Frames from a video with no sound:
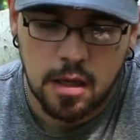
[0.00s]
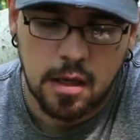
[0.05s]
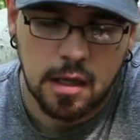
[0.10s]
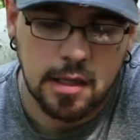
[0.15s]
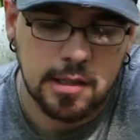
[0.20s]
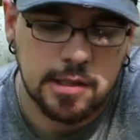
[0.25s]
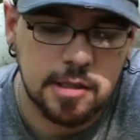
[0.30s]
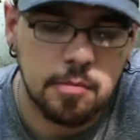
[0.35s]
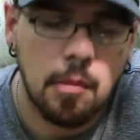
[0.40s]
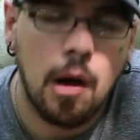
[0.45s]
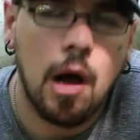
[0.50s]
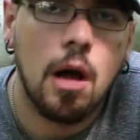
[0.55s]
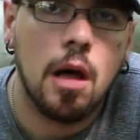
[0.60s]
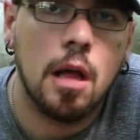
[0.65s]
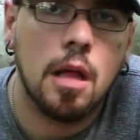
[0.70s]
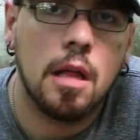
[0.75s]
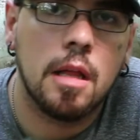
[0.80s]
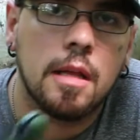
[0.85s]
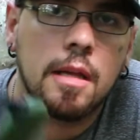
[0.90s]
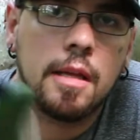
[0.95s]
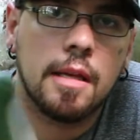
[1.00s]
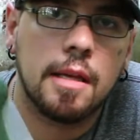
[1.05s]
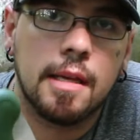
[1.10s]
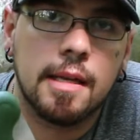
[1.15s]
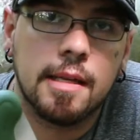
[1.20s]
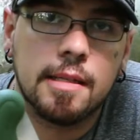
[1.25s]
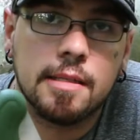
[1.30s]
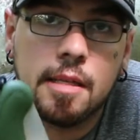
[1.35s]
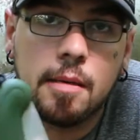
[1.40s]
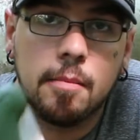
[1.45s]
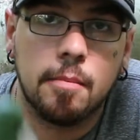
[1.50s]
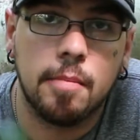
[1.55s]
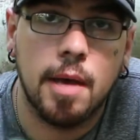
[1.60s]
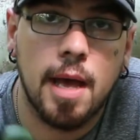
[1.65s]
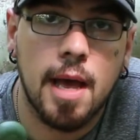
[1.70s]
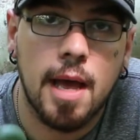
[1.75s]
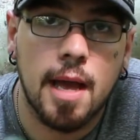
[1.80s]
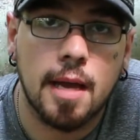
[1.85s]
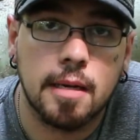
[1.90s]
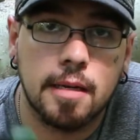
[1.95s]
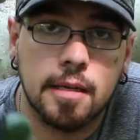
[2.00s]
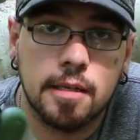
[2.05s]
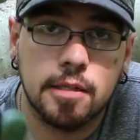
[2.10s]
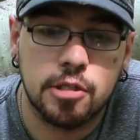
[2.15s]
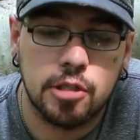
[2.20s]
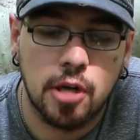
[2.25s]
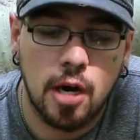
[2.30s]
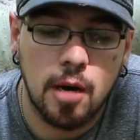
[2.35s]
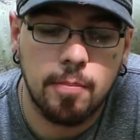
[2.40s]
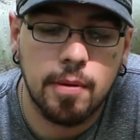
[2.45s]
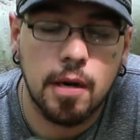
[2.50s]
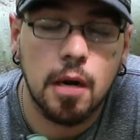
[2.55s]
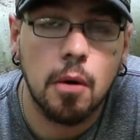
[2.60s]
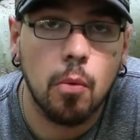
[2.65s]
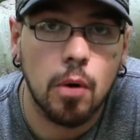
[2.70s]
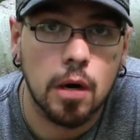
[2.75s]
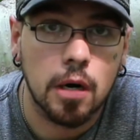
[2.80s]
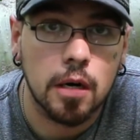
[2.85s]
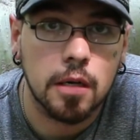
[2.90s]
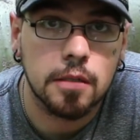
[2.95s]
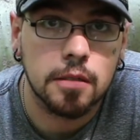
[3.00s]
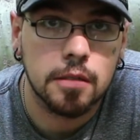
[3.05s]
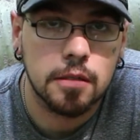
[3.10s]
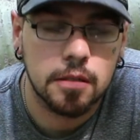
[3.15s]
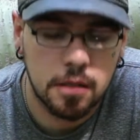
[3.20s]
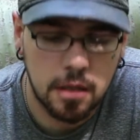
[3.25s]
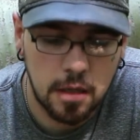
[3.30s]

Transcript: It's small, it's compact, it's sharp, and it works.